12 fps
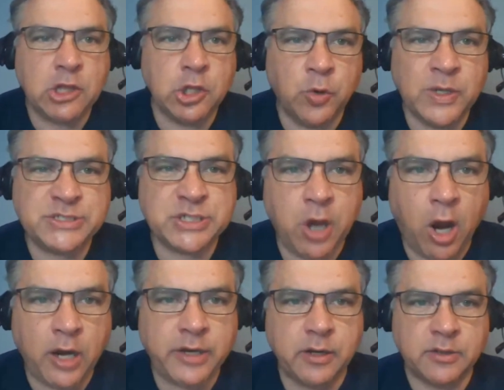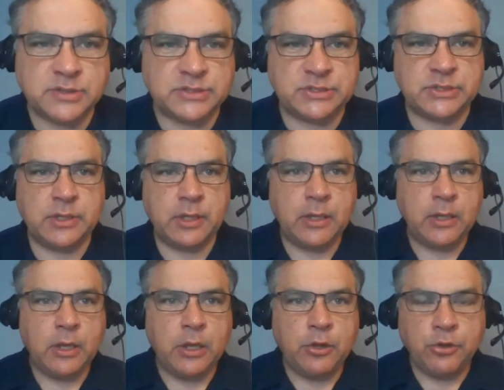Louis Cardinals,
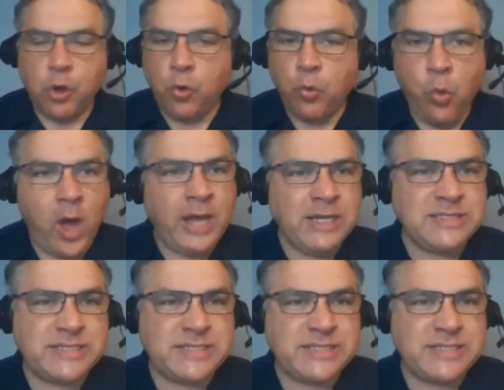the one